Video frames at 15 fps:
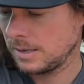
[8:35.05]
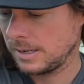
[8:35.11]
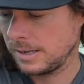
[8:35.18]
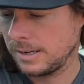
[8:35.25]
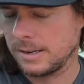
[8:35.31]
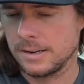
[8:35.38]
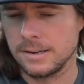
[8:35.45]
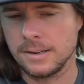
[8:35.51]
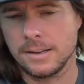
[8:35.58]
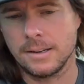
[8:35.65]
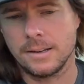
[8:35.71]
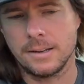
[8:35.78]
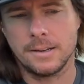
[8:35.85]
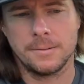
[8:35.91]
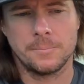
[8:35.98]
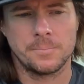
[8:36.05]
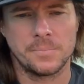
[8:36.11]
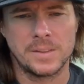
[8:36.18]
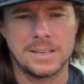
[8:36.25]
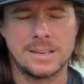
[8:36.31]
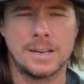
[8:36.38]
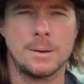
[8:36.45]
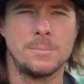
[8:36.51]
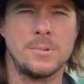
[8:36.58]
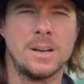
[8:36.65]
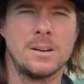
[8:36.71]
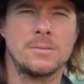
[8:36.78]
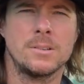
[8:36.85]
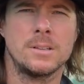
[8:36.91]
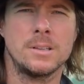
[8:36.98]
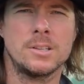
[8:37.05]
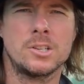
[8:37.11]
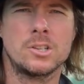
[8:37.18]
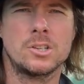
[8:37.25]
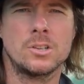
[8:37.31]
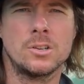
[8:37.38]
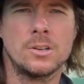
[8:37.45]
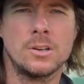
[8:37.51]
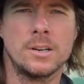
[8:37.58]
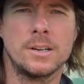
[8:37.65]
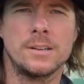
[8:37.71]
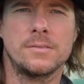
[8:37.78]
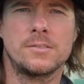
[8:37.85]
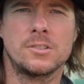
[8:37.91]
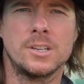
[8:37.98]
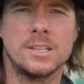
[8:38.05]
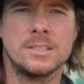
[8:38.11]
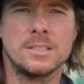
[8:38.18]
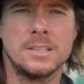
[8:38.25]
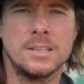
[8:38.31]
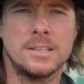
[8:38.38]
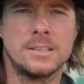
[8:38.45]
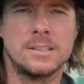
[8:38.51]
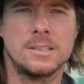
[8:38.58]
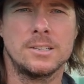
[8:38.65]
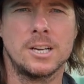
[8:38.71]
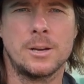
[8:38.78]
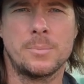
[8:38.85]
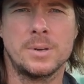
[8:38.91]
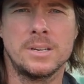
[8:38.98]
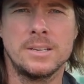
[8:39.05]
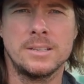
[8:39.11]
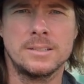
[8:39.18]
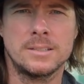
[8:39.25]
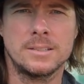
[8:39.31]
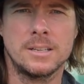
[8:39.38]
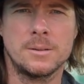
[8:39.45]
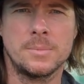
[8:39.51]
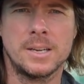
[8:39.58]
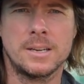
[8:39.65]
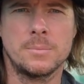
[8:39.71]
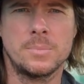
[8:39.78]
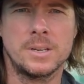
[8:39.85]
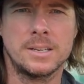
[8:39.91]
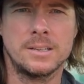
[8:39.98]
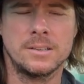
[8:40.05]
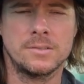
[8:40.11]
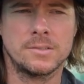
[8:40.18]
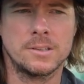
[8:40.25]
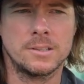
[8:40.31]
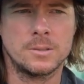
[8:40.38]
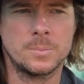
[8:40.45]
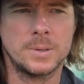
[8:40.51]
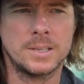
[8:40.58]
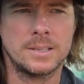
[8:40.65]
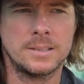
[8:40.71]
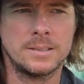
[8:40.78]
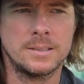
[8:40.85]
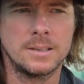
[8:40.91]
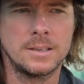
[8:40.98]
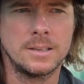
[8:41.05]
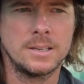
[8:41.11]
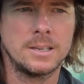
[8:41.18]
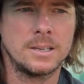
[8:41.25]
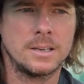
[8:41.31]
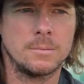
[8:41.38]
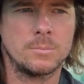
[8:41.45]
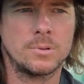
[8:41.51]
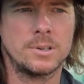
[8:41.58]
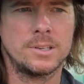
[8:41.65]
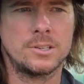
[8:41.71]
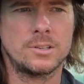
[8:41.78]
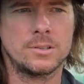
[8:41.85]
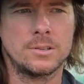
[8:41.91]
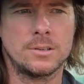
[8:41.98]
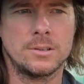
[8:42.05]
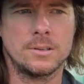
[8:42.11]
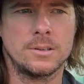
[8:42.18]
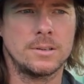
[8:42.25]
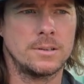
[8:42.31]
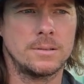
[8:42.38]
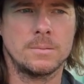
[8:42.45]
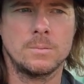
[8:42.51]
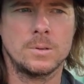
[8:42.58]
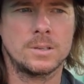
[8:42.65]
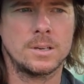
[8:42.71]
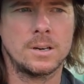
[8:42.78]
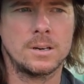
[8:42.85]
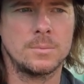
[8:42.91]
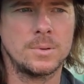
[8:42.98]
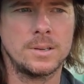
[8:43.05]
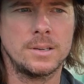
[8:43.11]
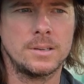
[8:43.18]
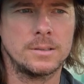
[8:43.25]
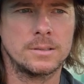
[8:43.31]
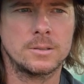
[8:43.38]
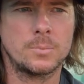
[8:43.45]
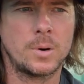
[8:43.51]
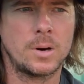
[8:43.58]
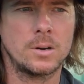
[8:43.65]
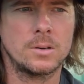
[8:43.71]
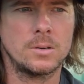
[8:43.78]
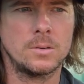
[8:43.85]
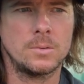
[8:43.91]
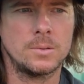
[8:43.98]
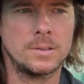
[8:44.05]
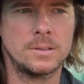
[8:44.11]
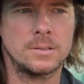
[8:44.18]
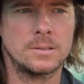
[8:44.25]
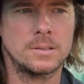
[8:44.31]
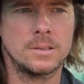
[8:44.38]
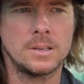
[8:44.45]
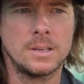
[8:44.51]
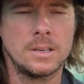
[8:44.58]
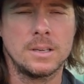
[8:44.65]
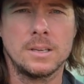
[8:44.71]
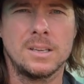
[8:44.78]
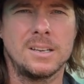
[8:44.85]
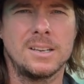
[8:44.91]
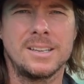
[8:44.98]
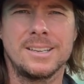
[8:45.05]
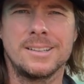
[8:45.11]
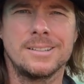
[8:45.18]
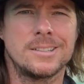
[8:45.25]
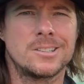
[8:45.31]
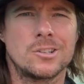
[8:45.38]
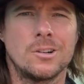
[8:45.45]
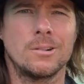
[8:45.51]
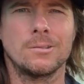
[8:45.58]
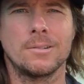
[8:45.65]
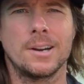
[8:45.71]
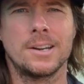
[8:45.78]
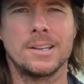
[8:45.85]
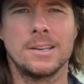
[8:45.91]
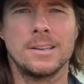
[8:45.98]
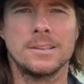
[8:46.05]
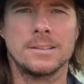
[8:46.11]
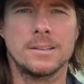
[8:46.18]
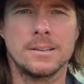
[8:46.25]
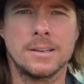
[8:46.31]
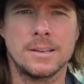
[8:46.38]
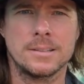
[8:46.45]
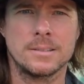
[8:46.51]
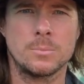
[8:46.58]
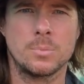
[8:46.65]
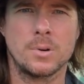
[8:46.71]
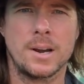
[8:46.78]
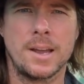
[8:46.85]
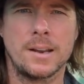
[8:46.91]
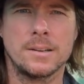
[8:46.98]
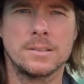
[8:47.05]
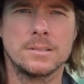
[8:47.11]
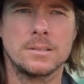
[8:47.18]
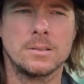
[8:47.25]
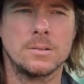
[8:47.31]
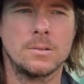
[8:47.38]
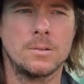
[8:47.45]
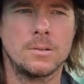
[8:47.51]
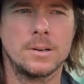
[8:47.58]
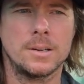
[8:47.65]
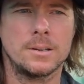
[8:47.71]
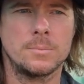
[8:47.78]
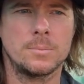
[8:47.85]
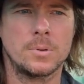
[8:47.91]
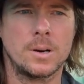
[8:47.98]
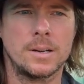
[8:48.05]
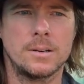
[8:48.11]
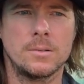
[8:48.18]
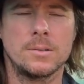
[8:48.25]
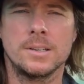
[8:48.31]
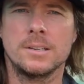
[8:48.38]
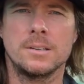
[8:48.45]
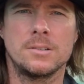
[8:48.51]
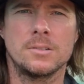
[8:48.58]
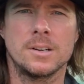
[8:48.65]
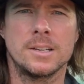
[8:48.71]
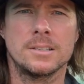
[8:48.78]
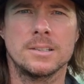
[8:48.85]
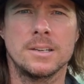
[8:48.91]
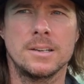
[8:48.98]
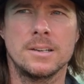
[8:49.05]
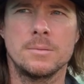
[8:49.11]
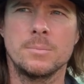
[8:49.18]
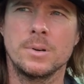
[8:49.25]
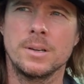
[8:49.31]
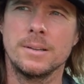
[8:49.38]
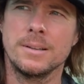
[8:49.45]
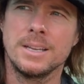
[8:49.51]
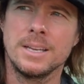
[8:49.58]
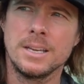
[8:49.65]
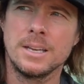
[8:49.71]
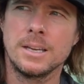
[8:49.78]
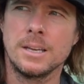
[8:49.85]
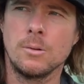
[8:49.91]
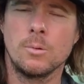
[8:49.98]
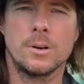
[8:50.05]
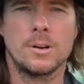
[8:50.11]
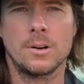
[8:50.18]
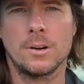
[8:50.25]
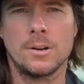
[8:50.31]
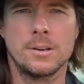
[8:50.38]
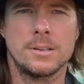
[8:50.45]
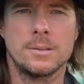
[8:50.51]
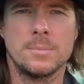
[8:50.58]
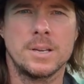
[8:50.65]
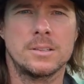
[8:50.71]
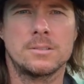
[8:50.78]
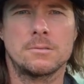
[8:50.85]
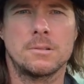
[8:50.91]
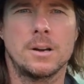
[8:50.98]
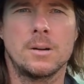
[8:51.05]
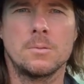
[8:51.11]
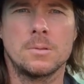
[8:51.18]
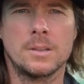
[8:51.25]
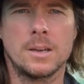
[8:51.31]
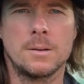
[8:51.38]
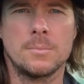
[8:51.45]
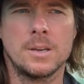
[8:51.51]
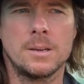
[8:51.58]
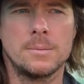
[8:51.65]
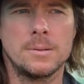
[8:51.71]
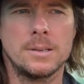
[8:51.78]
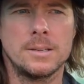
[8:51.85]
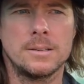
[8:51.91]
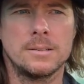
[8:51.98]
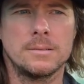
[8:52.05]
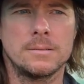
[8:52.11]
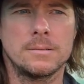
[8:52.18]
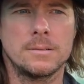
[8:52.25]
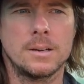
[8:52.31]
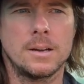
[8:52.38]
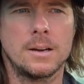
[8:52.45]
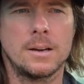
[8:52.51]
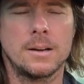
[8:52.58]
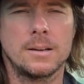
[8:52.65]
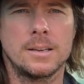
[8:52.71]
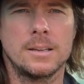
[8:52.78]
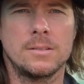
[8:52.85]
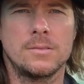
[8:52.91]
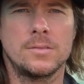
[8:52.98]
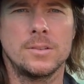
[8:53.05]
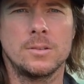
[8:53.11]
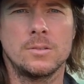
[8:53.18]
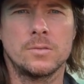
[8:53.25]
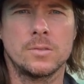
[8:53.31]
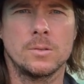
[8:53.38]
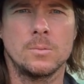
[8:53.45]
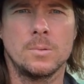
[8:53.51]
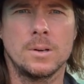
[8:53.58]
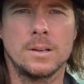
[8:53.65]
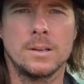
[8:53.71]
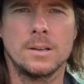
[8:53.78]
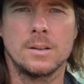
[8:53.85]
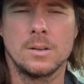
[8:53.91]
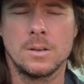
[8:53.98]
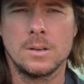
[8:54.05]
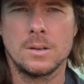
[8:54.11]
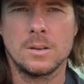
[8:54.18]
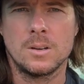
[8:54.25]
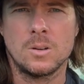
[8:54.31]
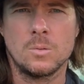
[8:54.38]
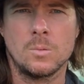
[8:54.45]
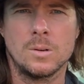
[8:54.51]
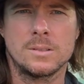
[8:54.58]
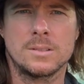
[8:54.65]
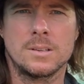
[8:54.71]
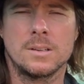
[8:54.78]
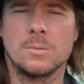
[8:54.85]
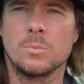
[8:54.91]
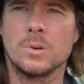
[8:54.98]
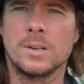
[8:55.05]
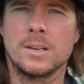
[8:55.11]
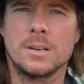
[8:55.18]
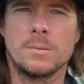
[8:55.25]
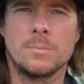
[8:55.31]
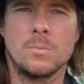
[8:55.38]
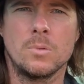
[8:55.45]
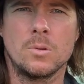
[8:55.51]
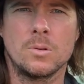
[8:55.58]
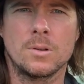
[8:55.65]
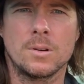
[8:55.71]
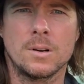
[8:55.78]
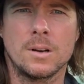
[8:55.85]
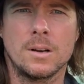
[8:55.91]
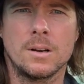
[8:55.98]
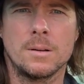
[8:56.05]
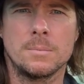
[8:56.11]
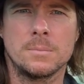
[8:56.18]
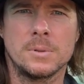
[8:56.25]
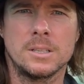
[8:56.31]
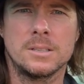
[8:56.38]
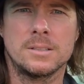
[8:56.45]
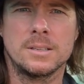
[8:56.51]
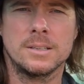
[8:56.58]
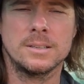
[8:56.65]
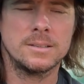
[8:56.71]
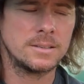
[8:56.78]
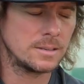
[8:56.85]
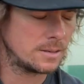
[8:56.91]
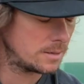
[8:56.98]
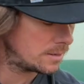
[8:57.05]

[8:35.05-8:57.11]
and I'm not really sure if translate to Japanese is going to make a big difference, because I'm pretty sure Watanabe and Sparco is in English already as a brand, so you probably don't need to translate it, but it wouldn't hurt to mess around with that maybe and get a feel for what's going to bring up more listings.